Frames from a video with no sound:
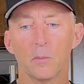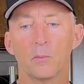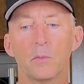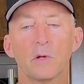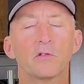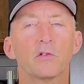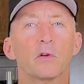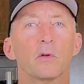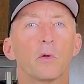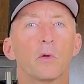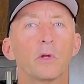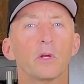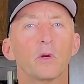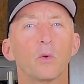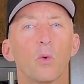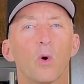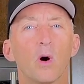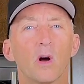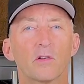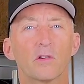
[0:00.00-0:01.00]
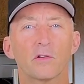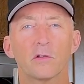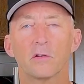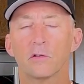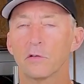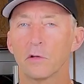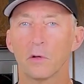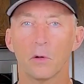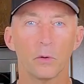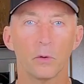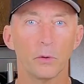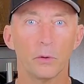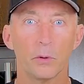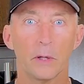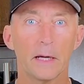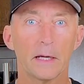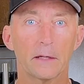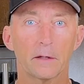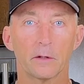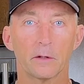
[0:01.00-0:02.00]
Make sure though you wash this, you know who
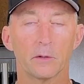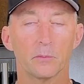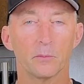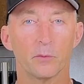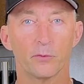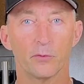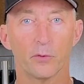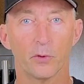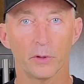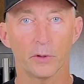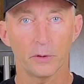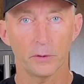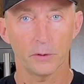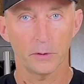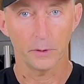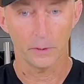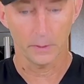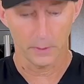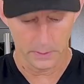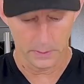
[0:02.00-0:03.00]
handled it before you do.